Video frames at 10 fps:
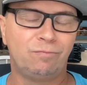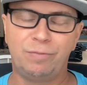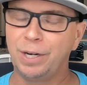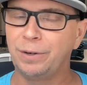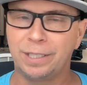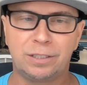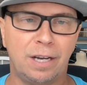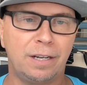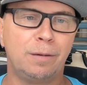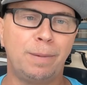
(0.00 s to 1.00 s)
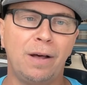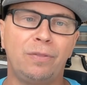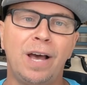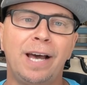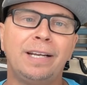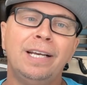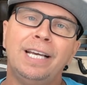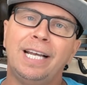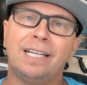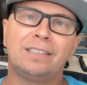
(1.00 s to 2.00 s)
Very excited about that.
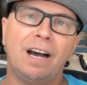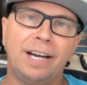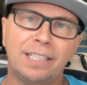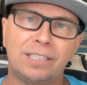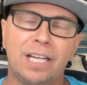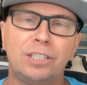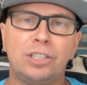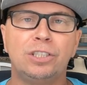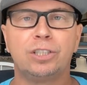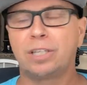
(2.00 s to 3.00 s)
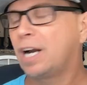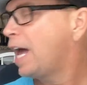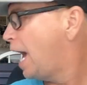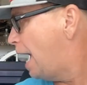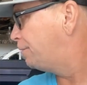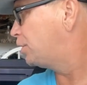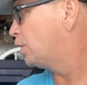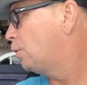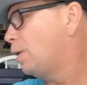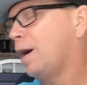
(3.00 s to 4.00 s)
It has height extensions. You're going to have to
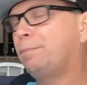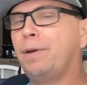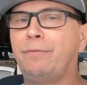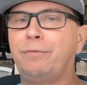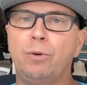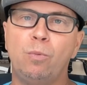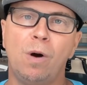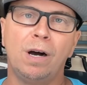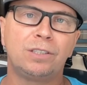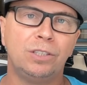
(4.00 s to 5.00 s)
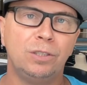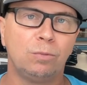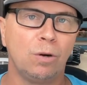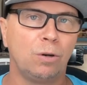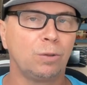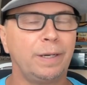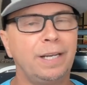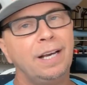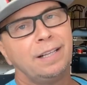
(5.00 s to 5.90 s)
go up if you want to do rotary.